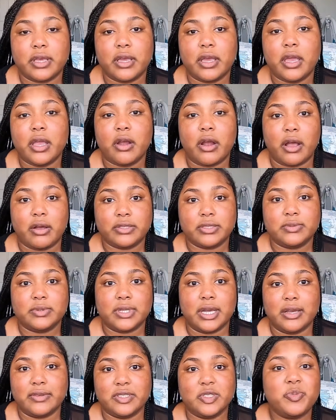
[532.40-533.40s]
hair out
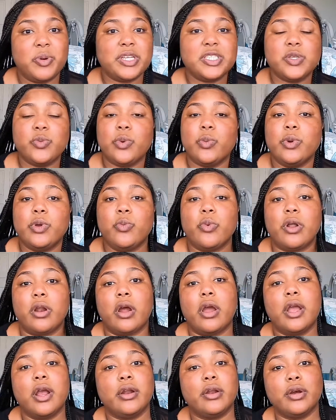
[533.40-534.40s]
sometimes, especially when we want
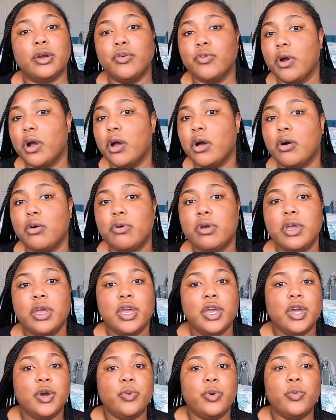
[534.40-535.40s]
our hair to grow.
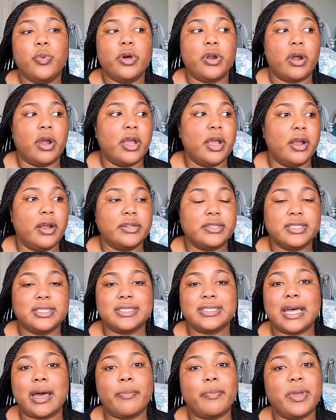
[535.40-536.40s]
We want our hair to
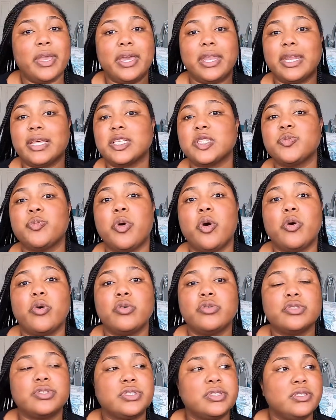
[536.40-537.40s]
stop being
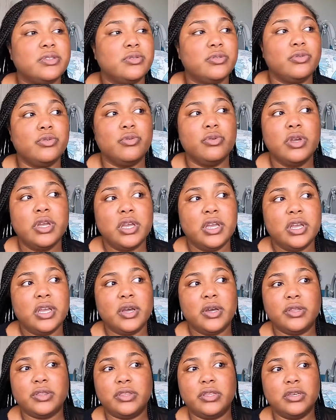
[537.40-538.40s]
exposed to
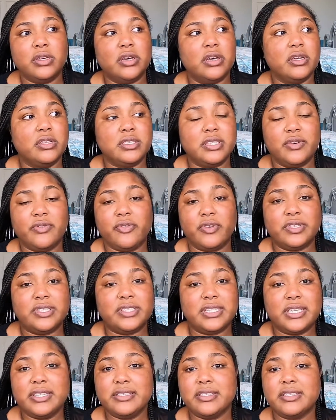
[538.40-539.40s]
the different
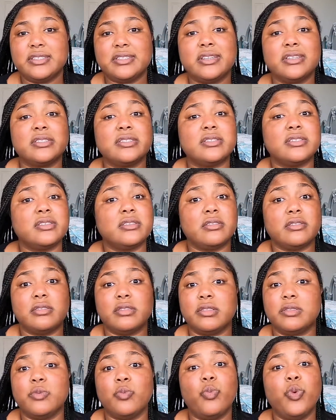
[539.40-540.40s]
seasons because
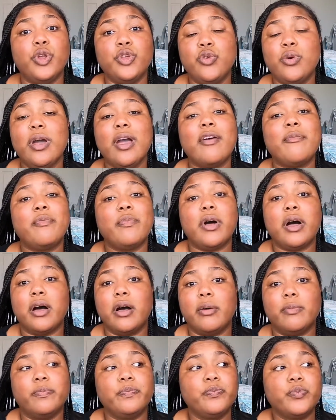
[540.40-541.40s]
when you have
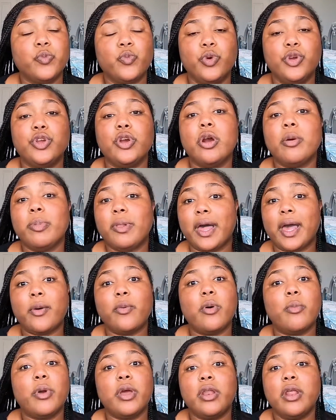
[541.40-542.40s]
um when you're a black
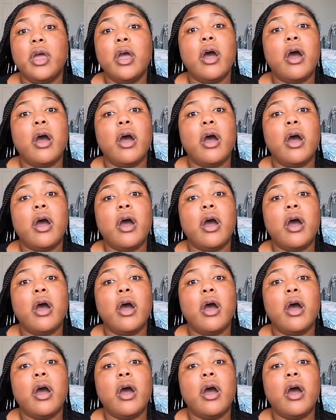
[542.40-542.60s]
woman